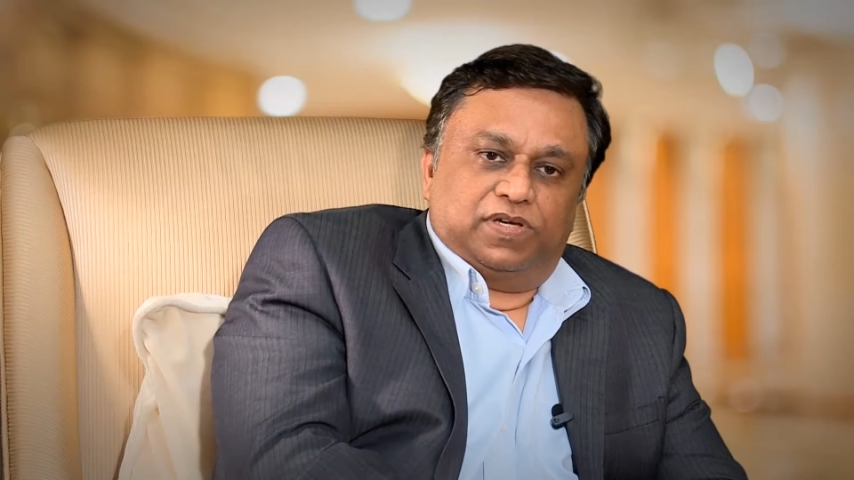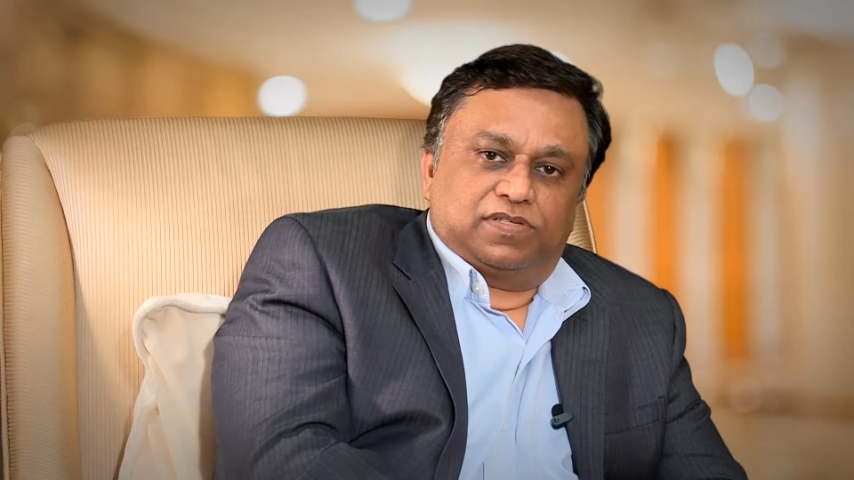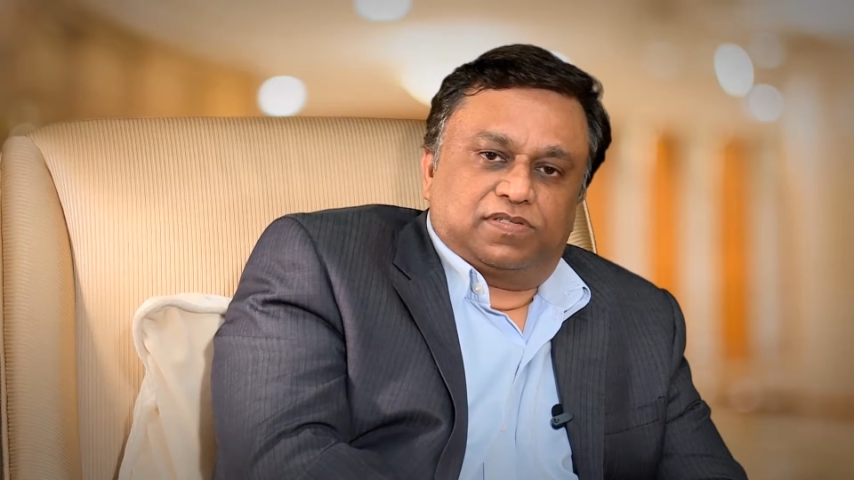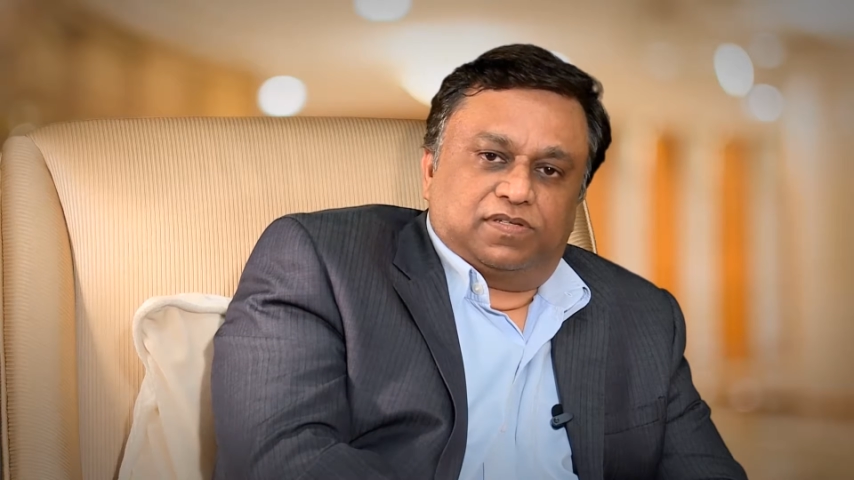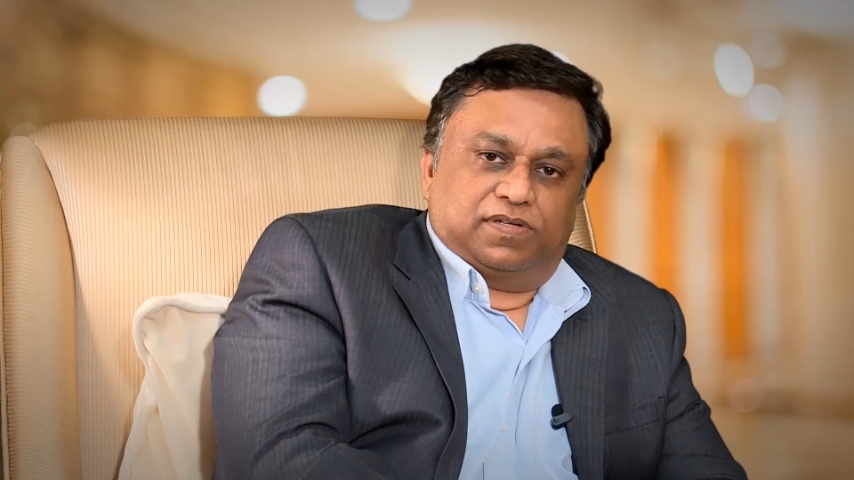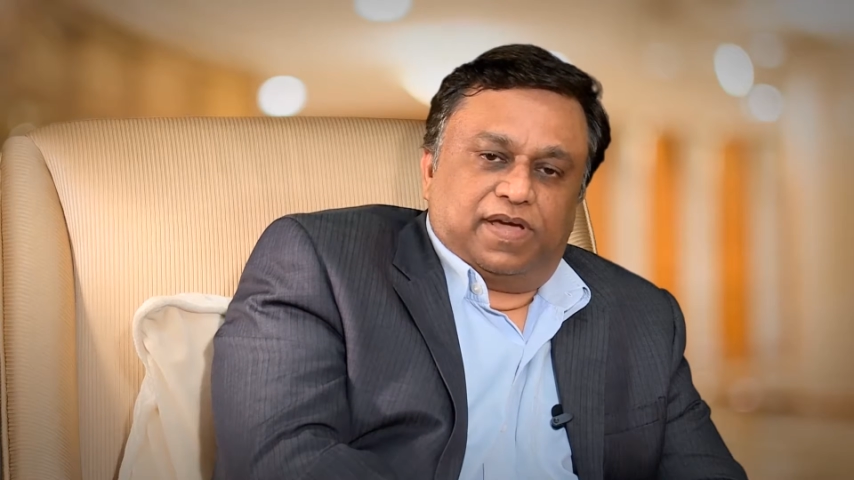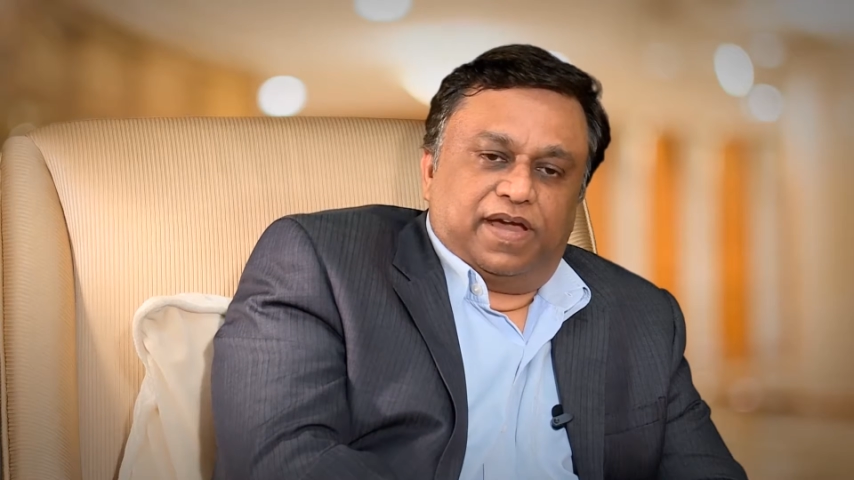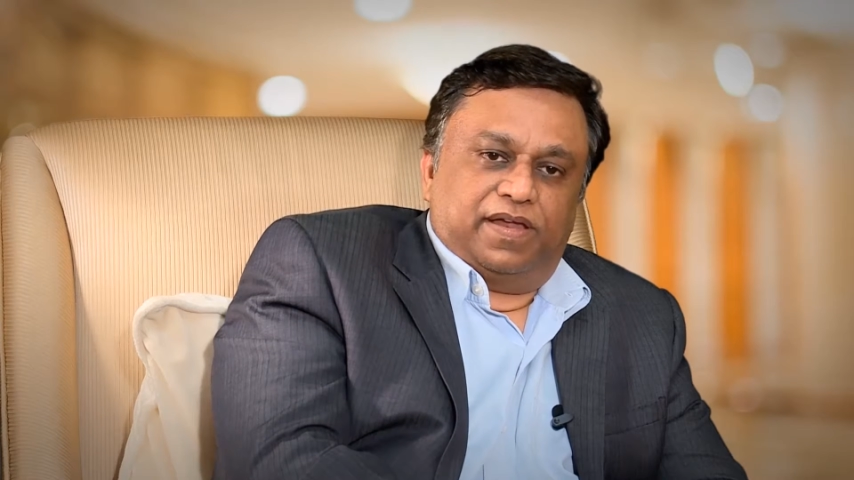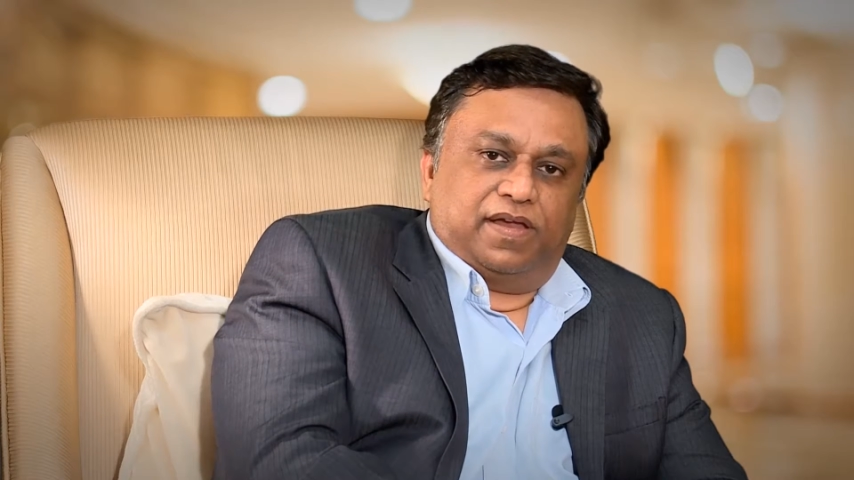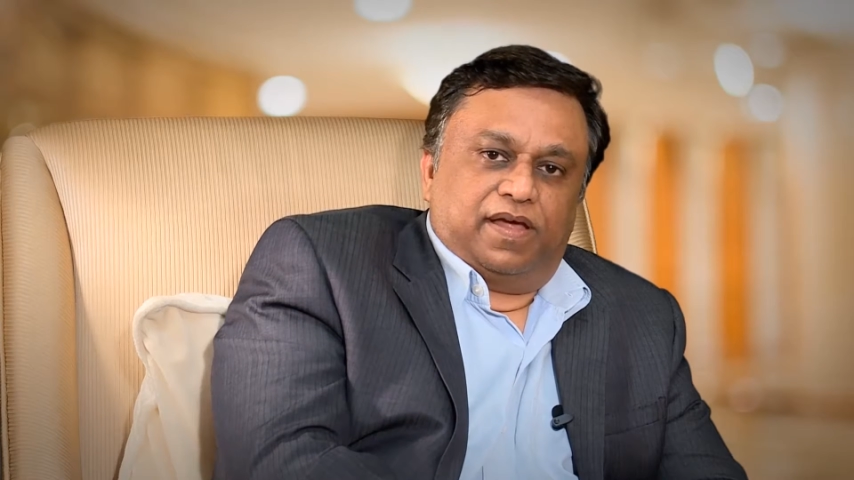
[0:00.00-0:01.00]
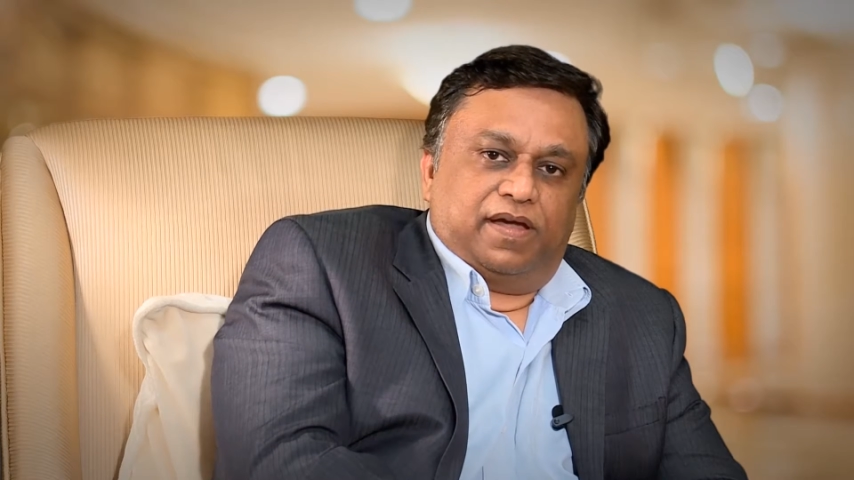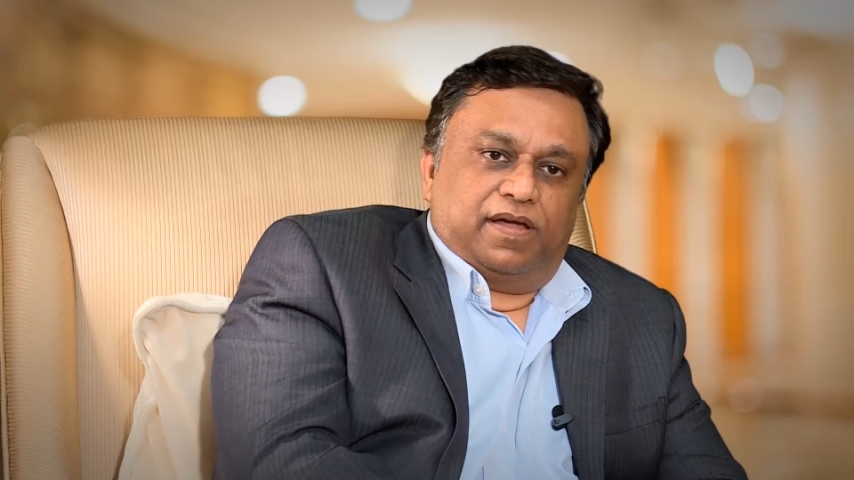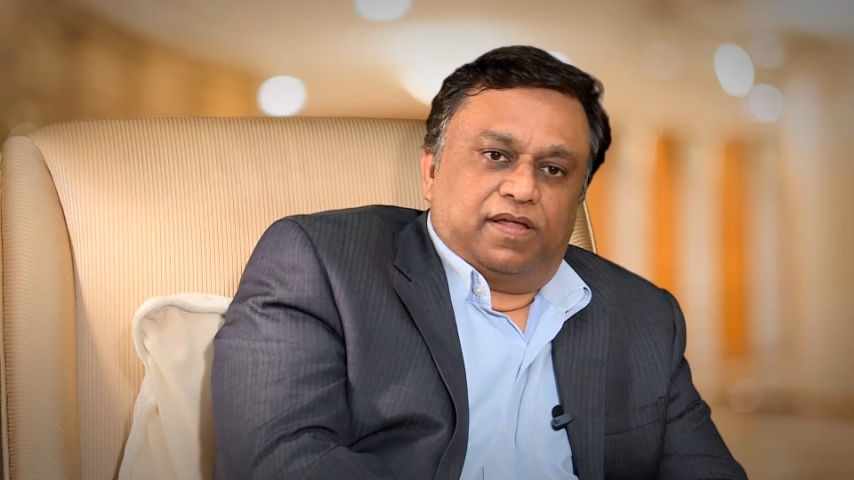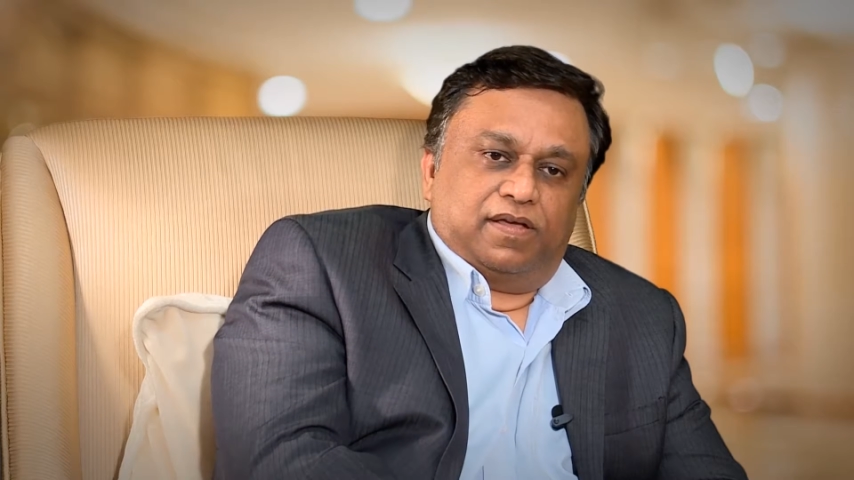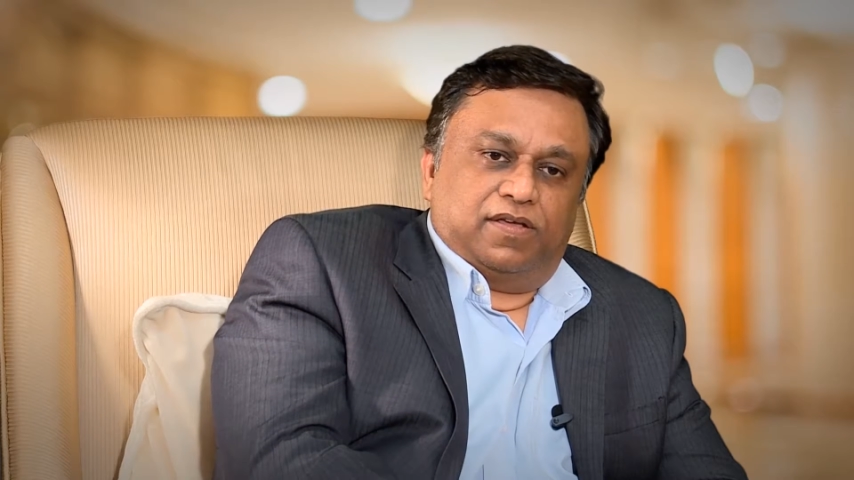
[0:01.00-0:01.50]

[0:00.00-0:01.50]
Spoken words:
us hand in hand